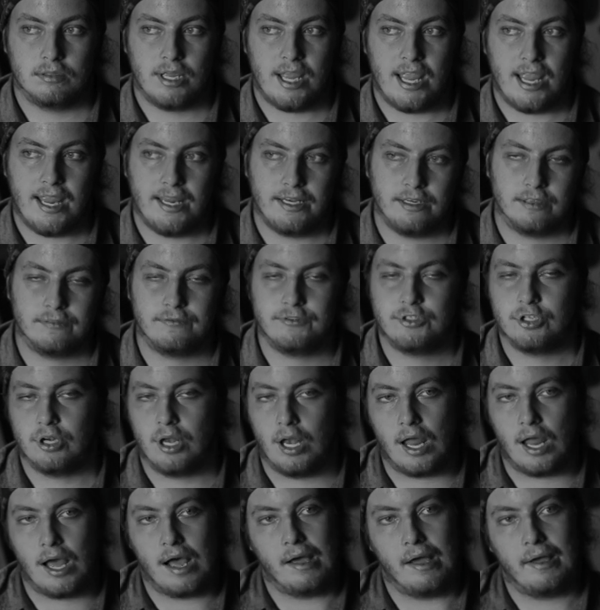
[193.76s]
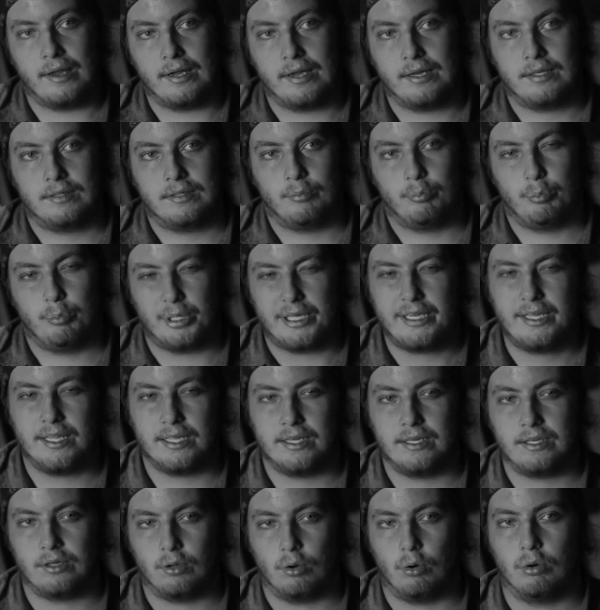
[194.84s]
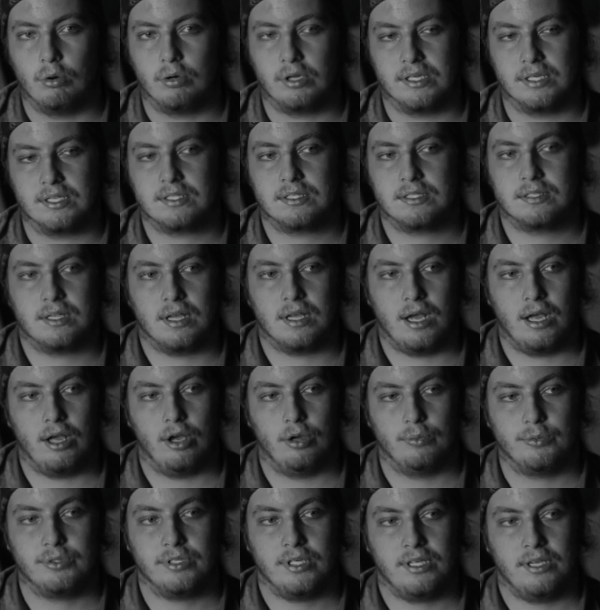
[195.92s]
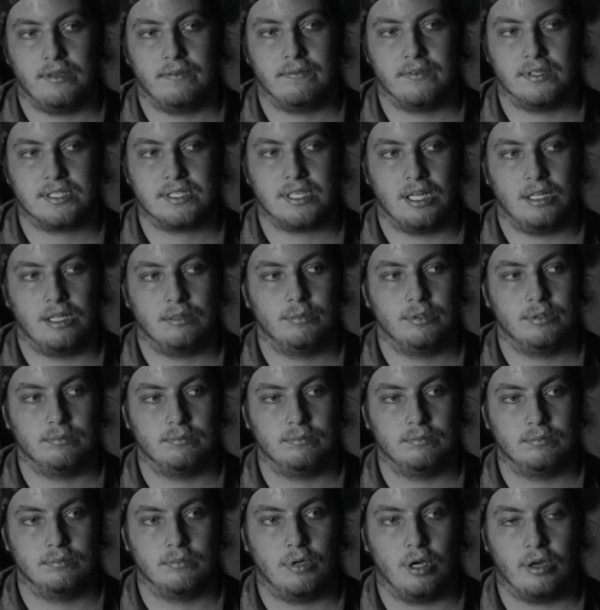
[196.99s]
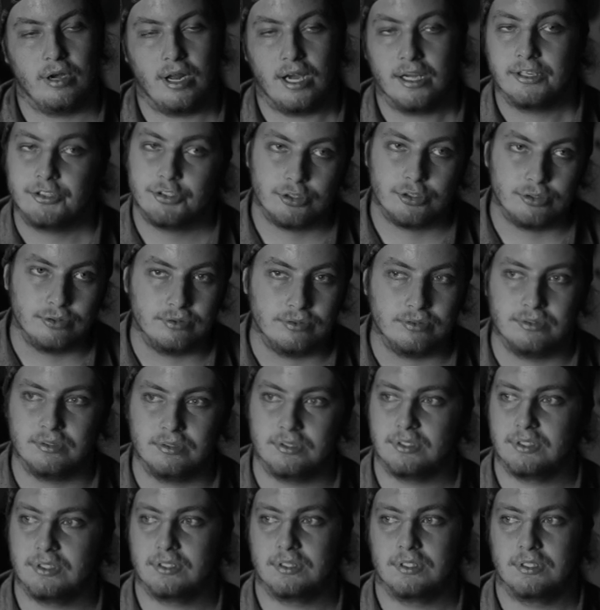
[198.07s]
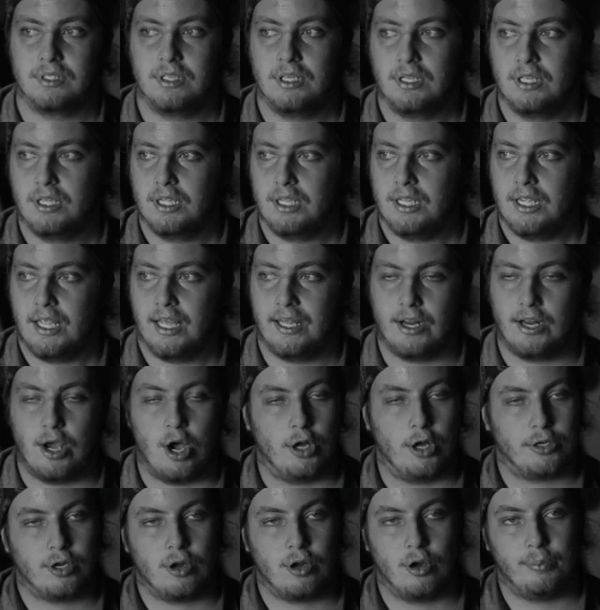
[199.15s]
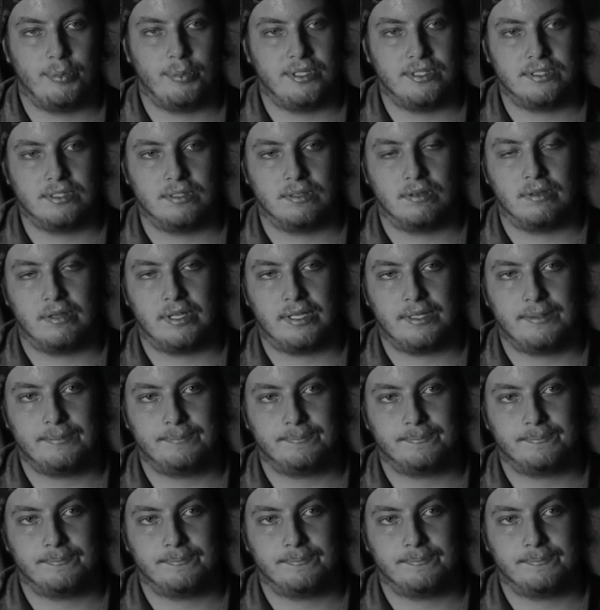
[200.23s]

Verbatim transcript: end of July, beginning August, I hope to have this album on iTunes and hard copies and all that.